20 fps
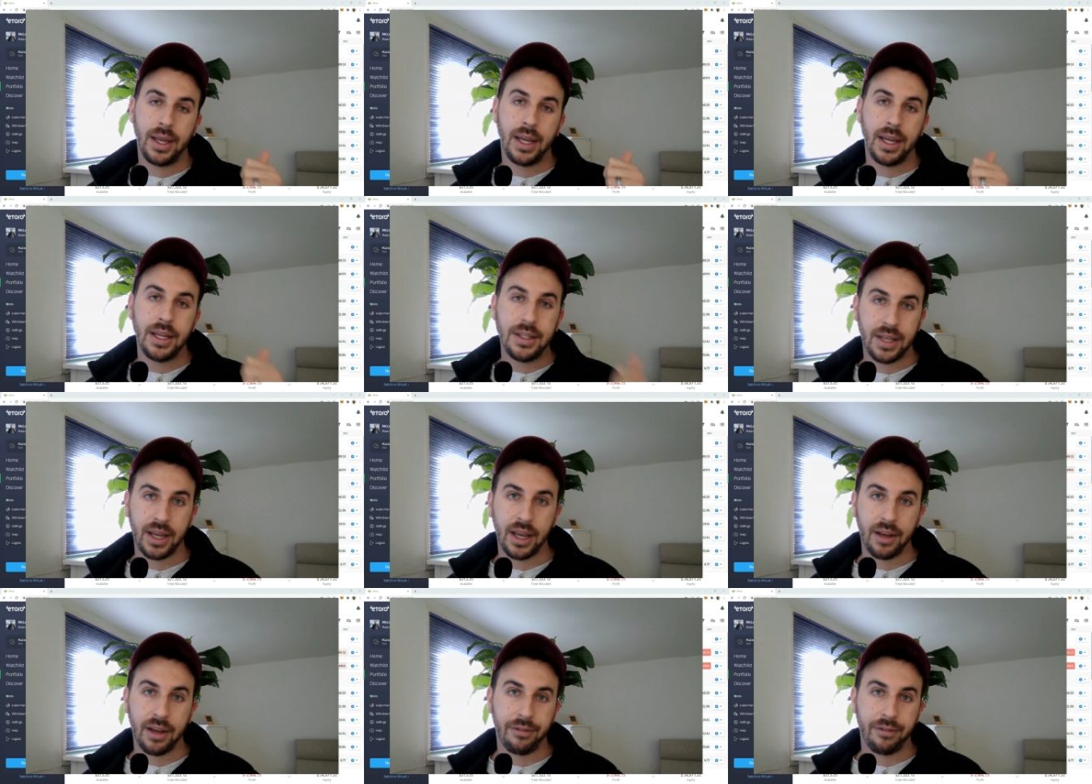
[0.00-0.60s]
E
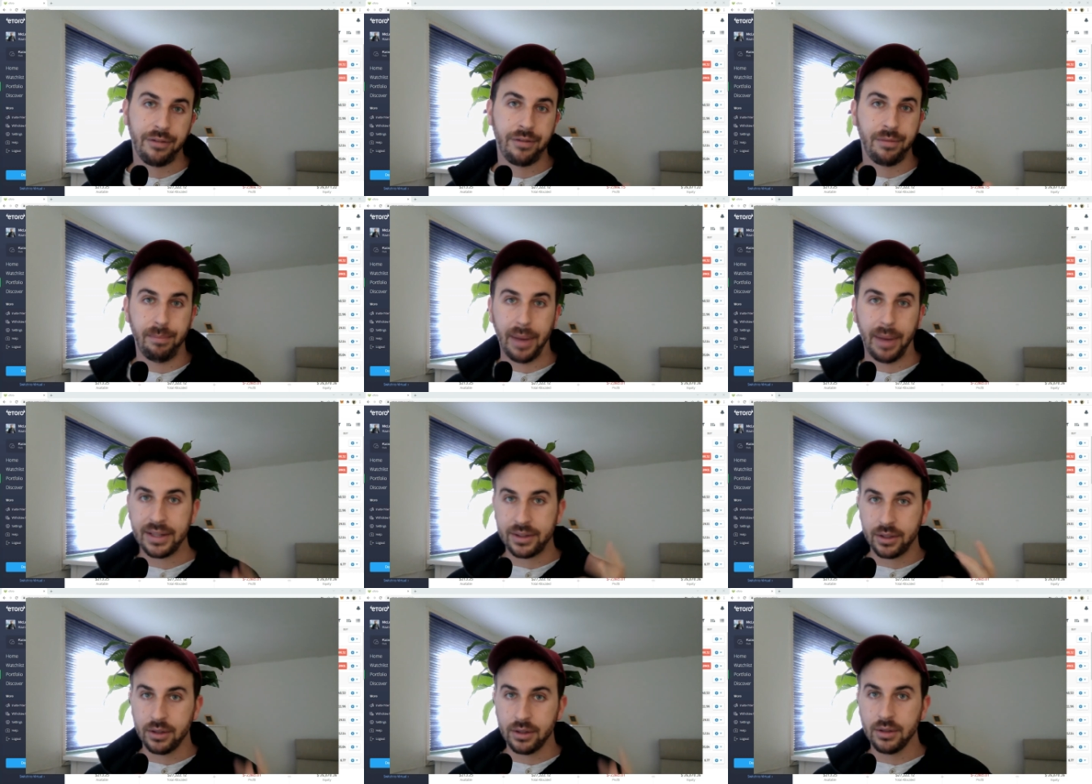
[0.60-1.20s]
T F
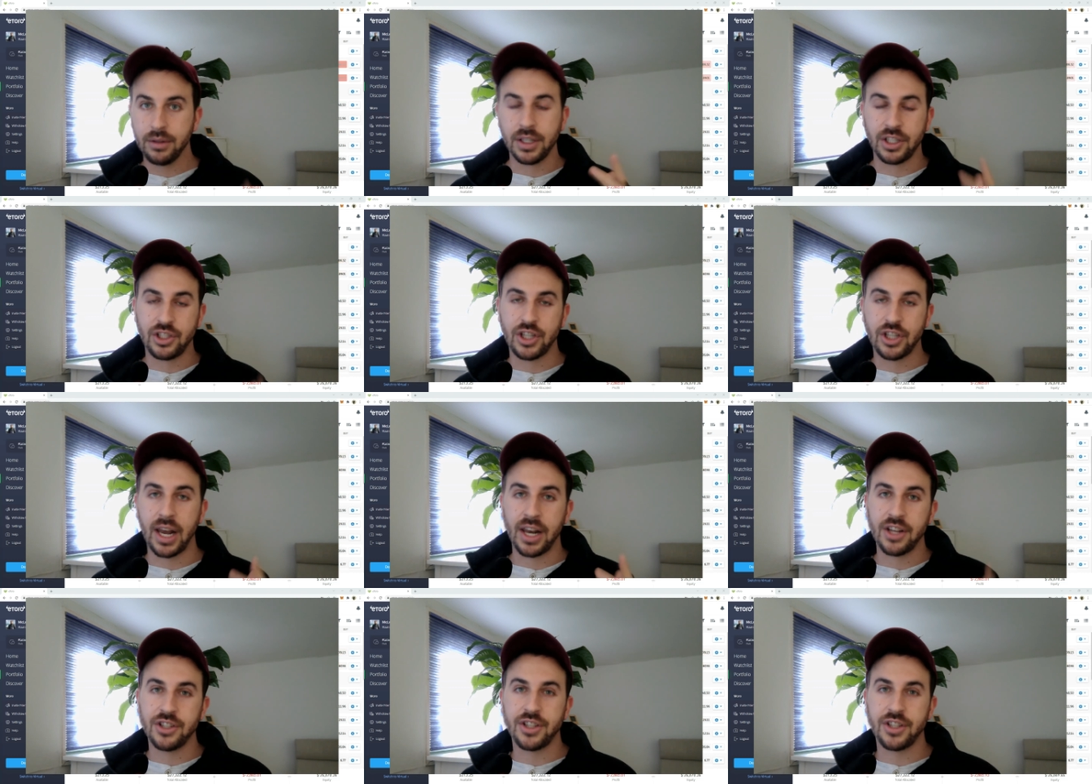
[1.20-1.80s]
battle, the
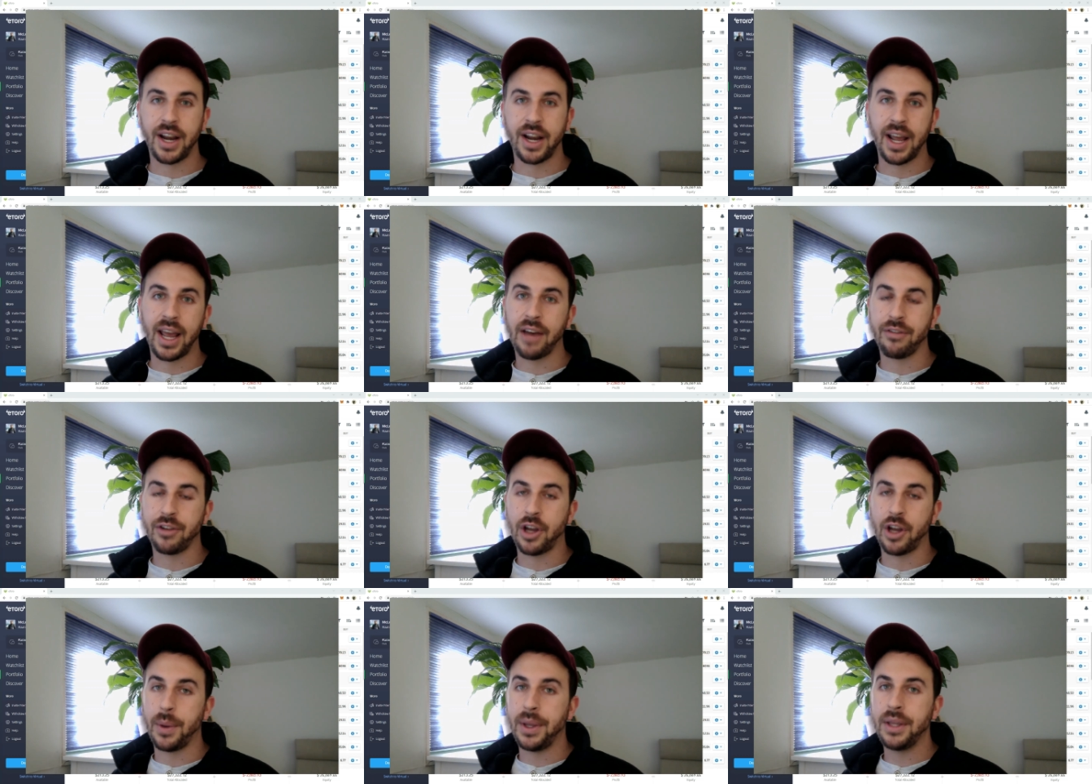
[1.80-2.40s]
challenge that I
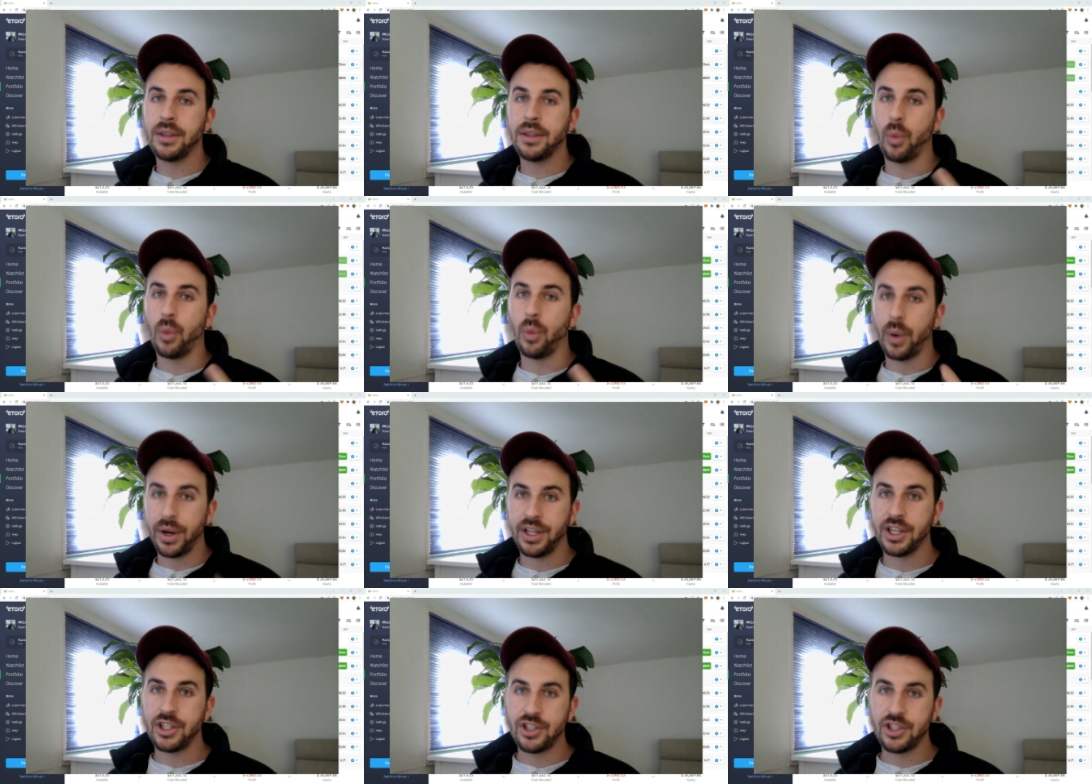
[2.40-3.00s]
have going, the
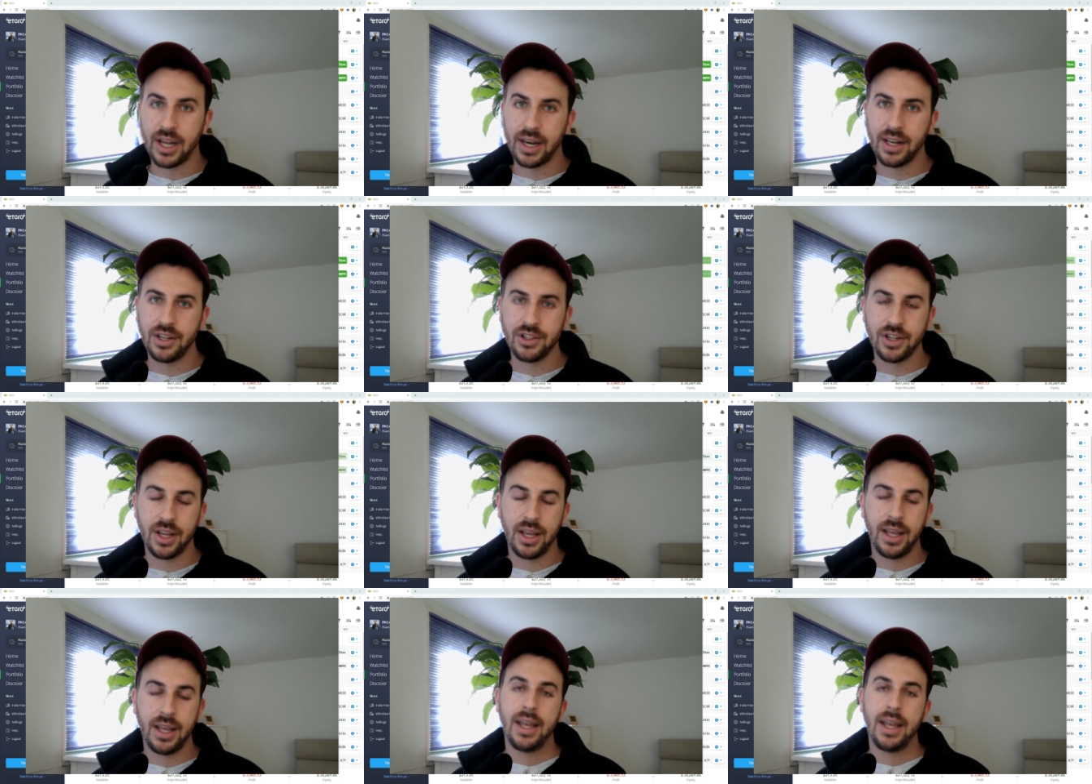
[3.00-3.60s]
one year
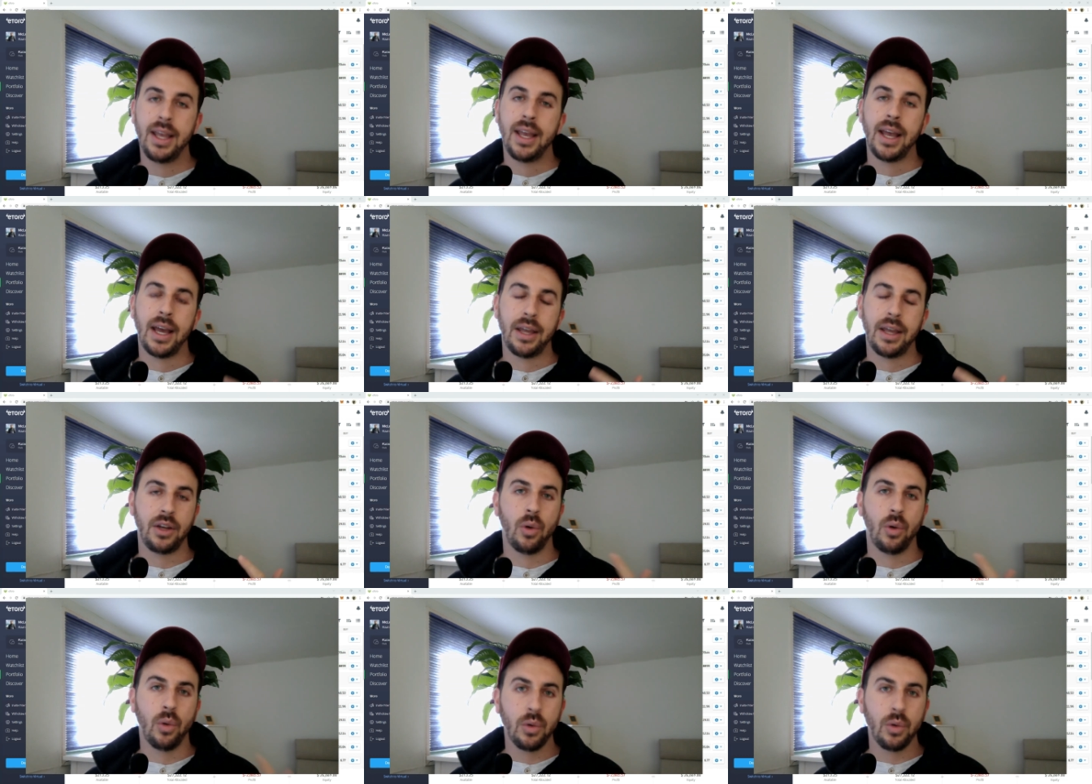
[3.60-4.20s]
challenge. And
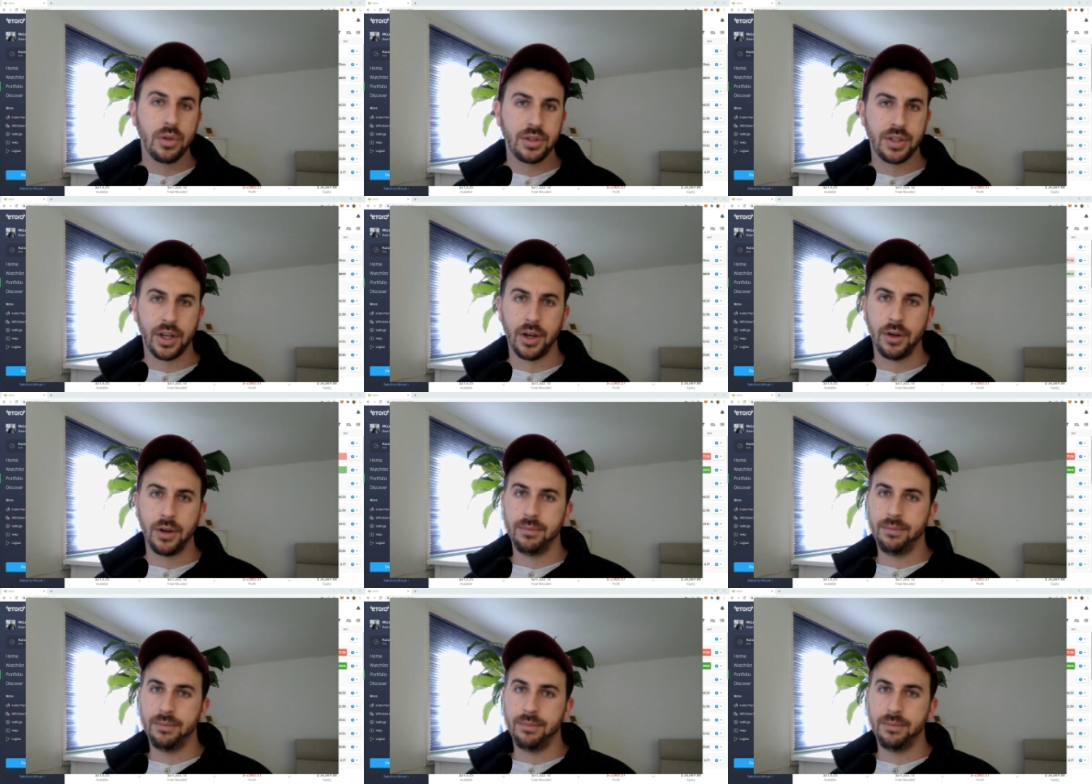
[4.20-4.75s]
then also